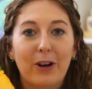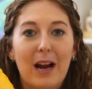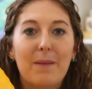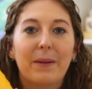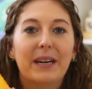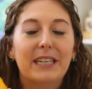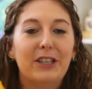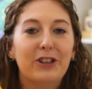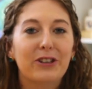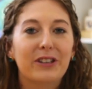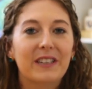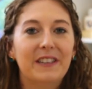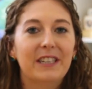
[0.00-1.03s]
cranberry
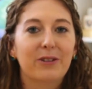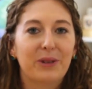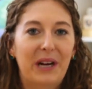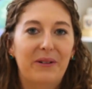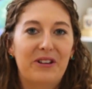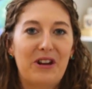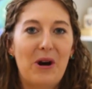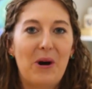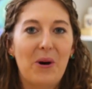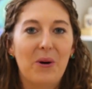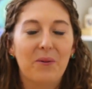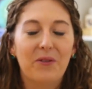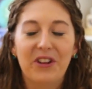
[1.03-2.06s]
juice in this when I was
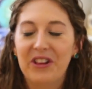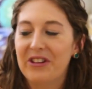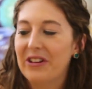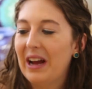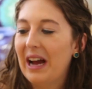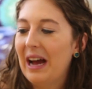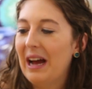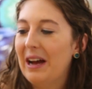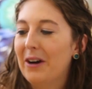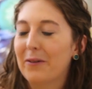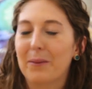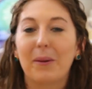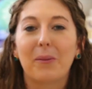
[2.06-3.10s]
home for this
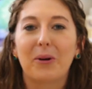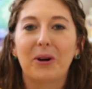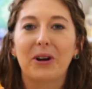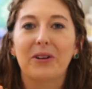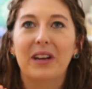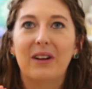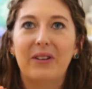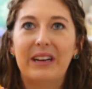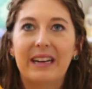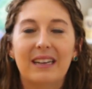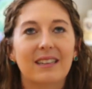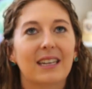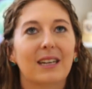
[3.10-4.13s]
over Memorial Day
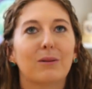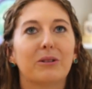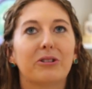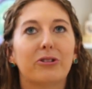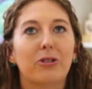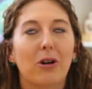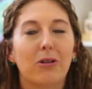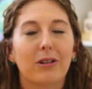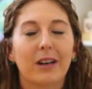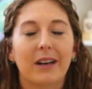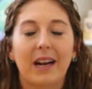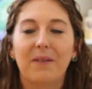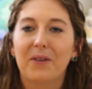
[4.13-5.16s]
weekend, and it was so good.
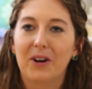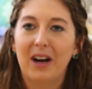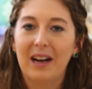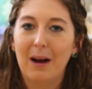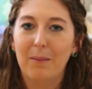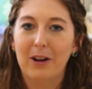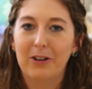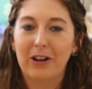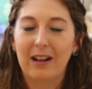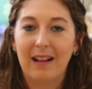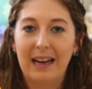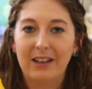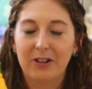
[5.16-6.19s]
I forgot how much I
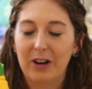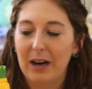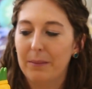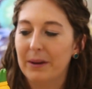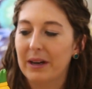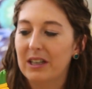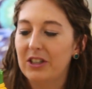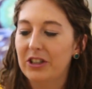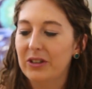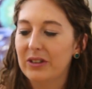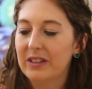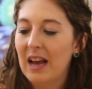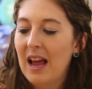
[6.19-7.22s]
liked cranberry
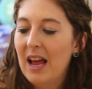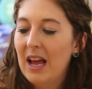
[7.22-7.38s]
juice.